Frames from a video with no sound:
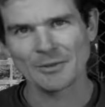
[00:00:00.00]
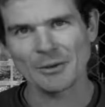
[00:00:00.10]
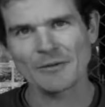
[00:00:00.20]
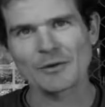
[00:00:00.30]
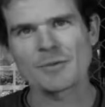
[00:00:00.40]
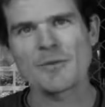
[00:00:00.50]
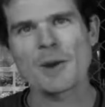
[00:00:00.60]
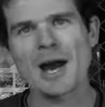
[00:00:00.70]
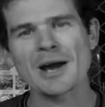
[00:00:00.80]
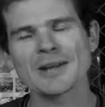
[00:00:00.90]
Probably have a little bit of a
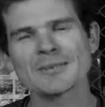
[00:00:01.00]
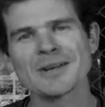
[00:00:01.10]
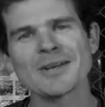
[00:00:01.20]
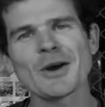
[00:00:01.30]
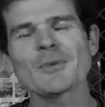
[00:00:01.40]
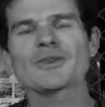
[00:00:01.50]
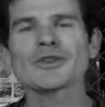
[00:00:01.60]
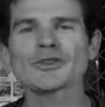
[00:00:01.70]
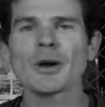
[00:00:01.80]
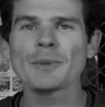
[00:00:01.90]
party, but no, no,
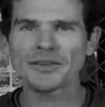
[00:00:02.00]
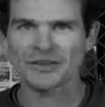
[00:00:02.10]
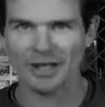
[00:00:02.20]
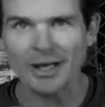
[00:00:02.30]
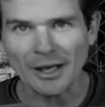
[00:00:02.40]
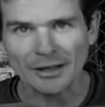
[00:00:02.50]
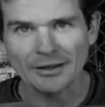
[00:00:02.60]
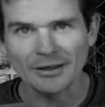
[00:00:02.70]
seriously, I'd be sad.